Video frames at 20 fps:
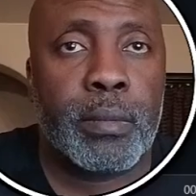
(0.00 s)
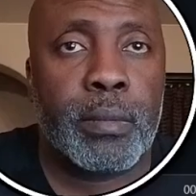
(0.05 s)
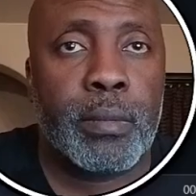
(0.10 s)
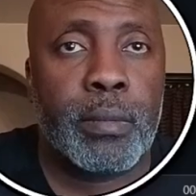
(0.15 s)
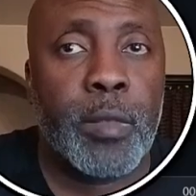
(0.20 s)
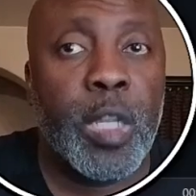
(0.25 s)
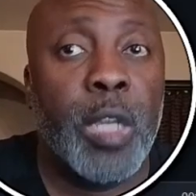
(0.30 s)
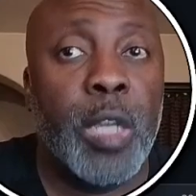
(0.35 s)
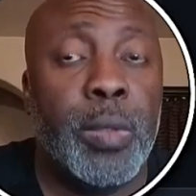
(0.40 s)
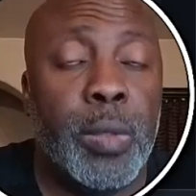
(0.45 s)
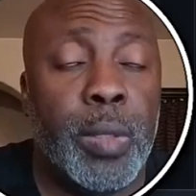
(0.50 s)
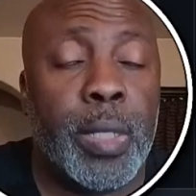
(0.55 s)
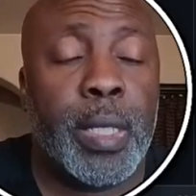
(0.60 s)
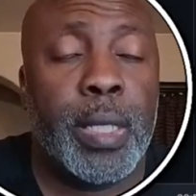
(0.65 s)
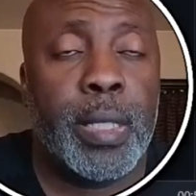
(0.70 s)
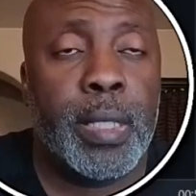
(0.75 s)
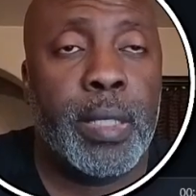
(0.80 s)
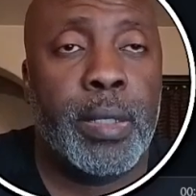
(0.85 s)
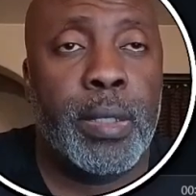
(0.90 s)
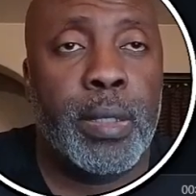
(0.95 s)
you get
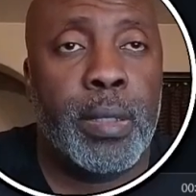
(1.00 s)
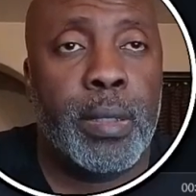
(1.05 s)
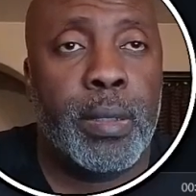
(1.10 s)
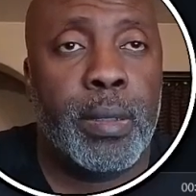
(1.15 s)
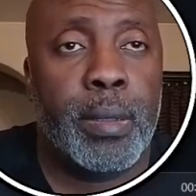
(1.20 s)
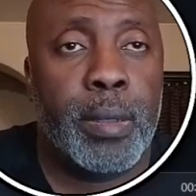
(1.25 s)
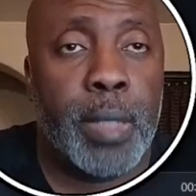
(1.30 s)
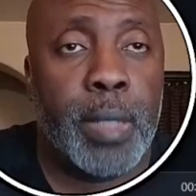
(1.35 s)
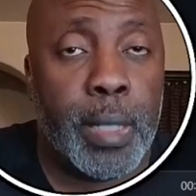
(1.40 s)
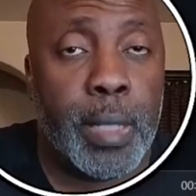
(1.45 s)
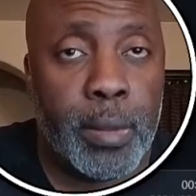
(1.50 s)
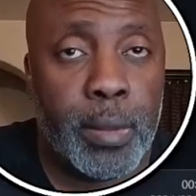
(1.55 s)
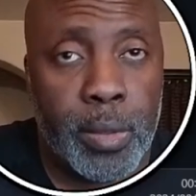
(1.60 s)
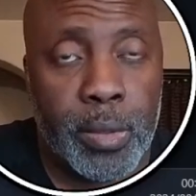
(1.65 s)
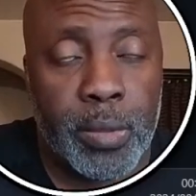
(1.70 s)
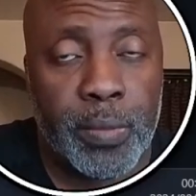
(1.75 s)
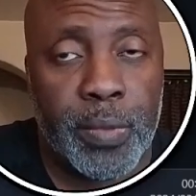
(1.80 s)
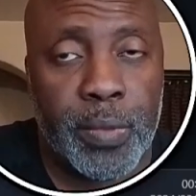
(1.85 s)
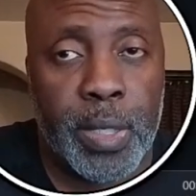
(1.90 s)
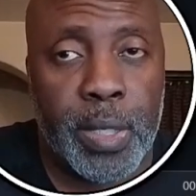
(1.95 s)
that
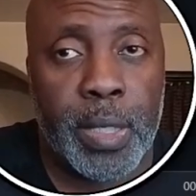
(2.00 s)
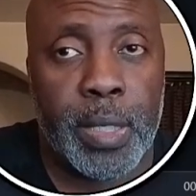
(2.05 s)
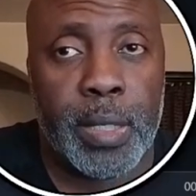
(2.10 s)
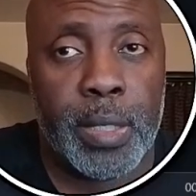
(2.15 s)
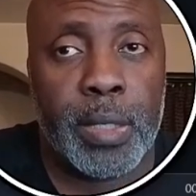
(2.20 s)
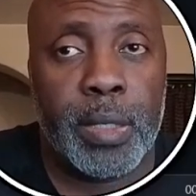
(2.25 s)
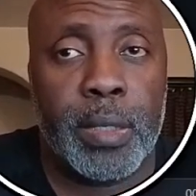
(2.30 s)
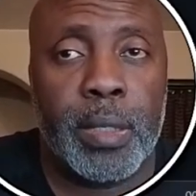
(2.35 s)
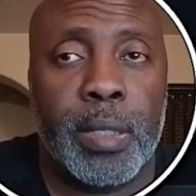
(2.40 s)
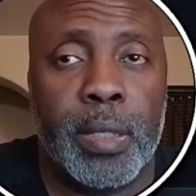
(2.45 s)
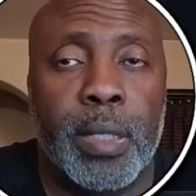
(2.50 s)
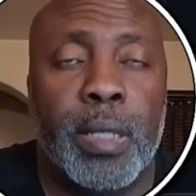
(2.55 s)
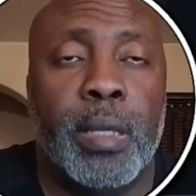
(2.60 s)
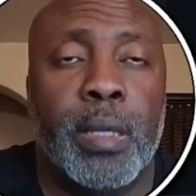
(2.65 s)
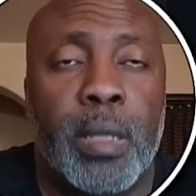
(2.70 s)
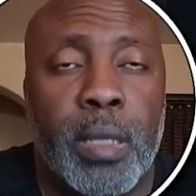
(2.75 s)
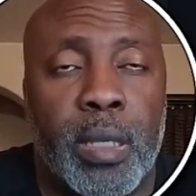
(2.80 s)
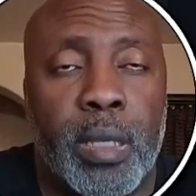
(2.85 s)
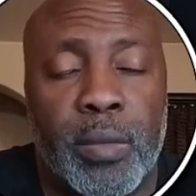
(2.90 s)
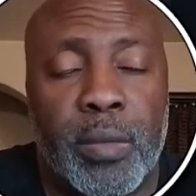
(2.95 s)
notification.
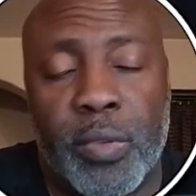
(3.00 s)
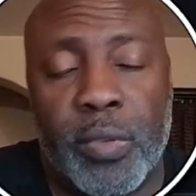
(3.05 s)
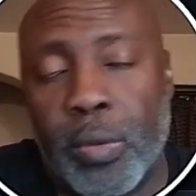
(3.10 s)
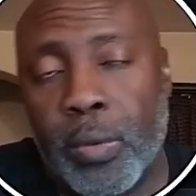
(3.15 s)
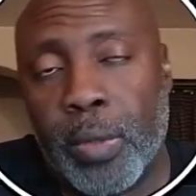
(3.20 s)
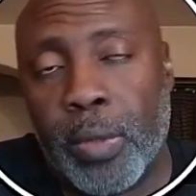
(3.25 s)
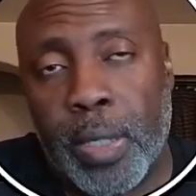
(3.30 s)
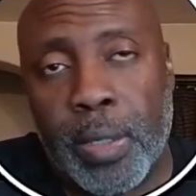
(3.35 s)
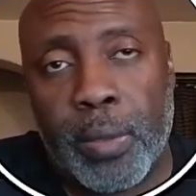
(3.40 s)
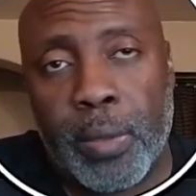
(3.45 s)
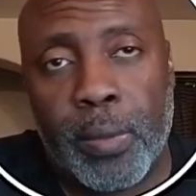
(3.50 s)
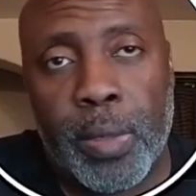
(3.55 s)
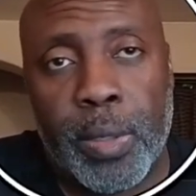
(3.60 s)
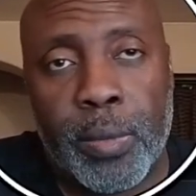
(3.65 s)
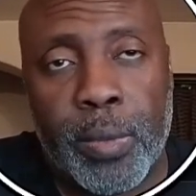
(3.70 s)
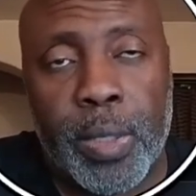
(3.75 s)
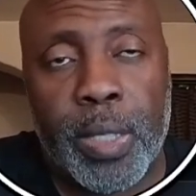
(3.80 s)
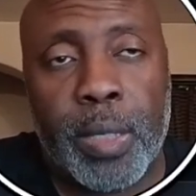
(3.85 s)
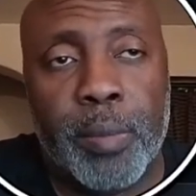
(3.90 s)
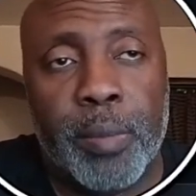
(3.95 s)
If you know anyone who
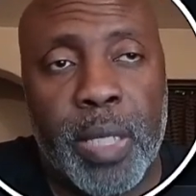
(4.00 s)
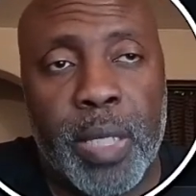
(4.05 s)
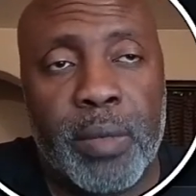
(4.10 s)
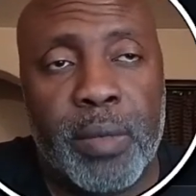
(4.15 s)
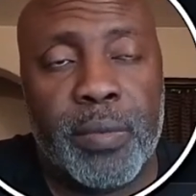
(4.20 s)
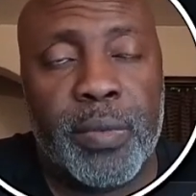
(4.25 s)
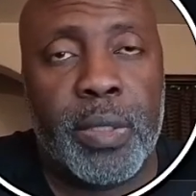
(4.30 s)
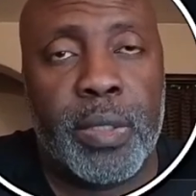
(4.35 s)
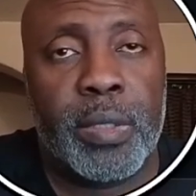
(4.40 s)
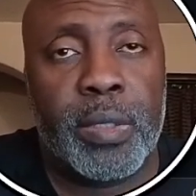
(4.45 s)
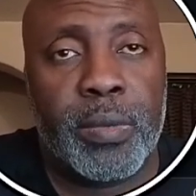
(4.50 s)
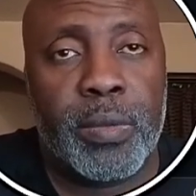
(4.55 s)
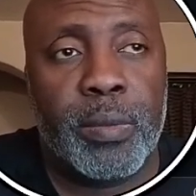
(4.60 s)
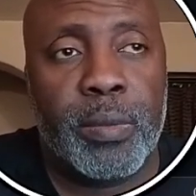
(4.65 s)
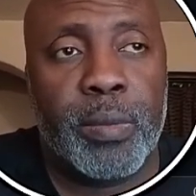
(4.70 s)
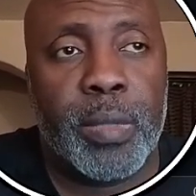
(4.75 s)
can benefit from this